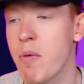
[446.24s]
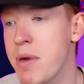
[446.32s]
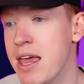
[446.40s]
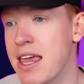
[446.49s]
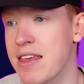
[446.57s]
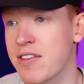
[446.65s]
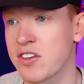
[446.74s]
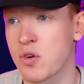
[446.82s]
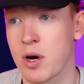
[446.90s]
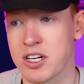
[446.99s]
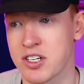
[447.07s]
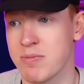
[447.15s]
me, there's
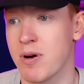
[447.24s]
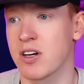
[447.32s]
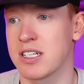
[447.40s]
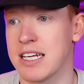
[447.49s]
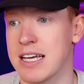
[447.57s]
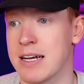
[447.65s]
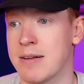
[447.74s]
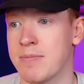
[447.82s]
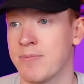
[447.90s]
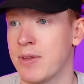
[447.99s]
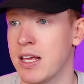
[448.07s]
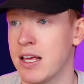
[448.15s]
question marks here.
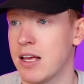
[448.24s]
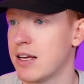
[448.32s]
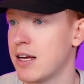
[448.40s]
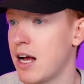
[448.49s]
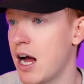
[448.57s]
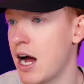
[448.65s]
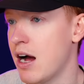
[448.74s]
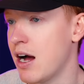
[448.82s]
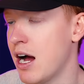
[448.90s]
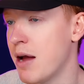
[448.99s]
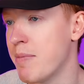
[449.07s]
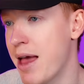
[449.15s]

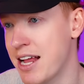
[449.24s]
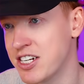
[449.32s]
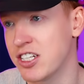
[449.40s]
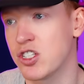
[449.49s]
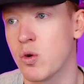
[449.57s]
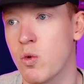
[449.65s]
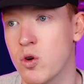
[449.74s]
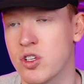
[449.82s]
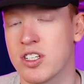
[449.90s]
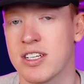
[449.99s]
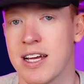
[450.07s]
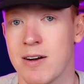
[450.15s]
I'm edging
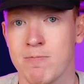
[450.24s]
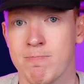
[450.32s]
towards sell.